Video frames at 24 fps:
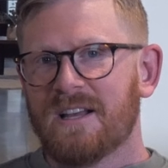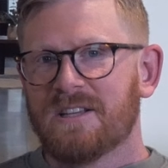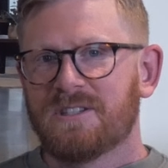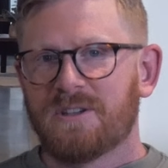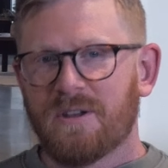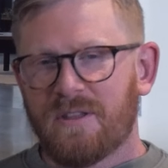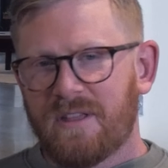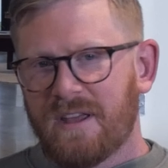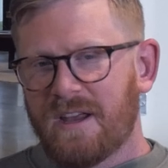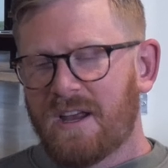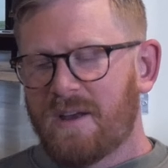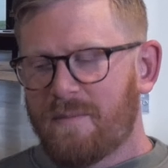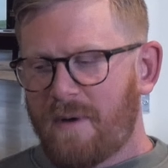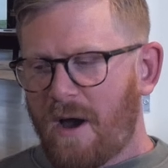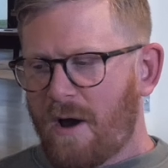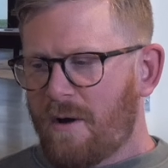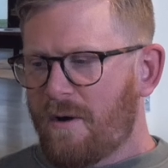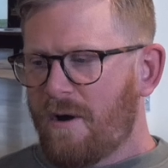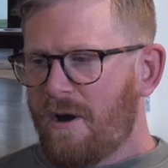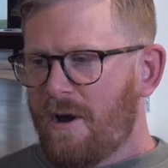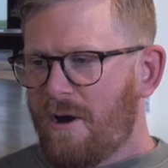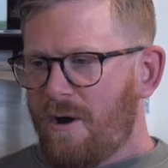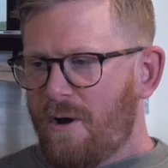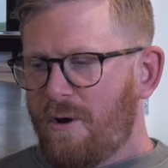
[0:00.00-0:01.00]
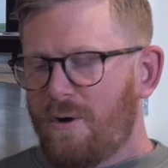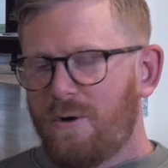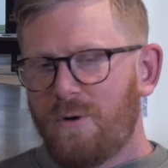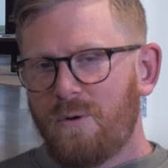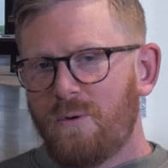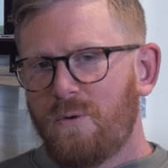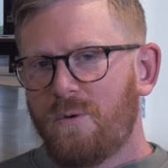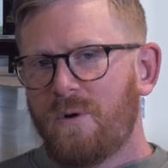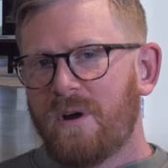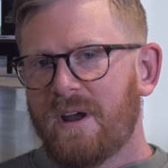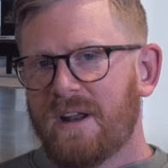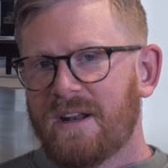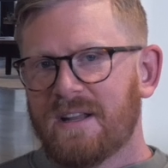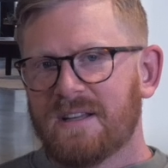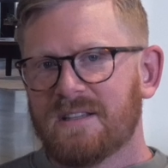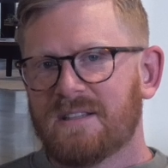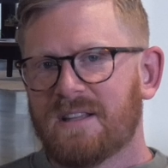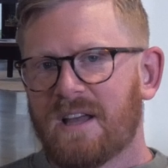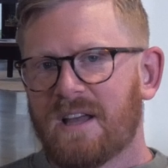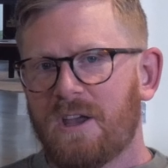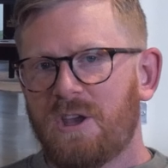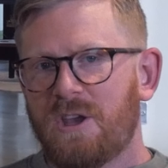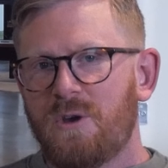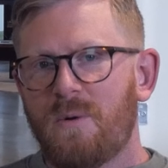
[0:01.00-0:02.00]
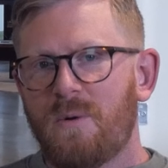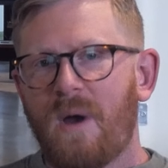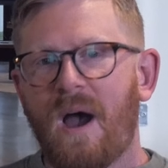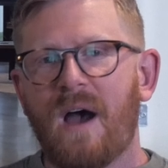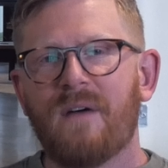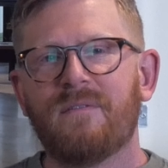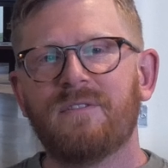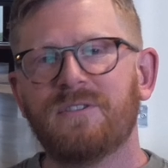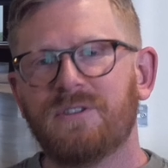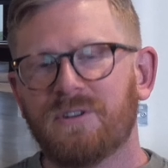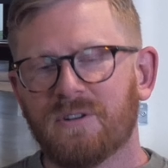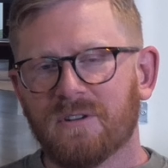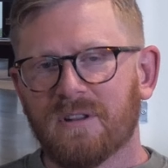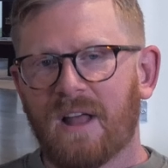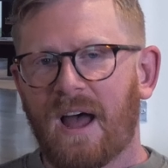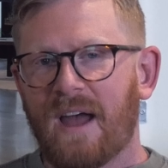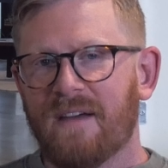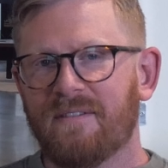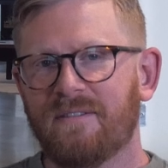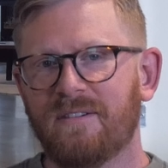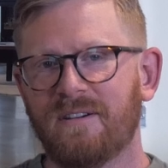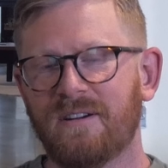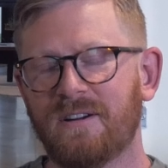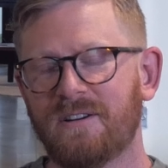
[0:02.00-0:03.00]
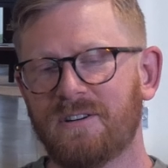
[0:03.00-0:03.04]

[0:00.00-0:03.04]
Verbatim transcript: So think about who it is that you have in your life.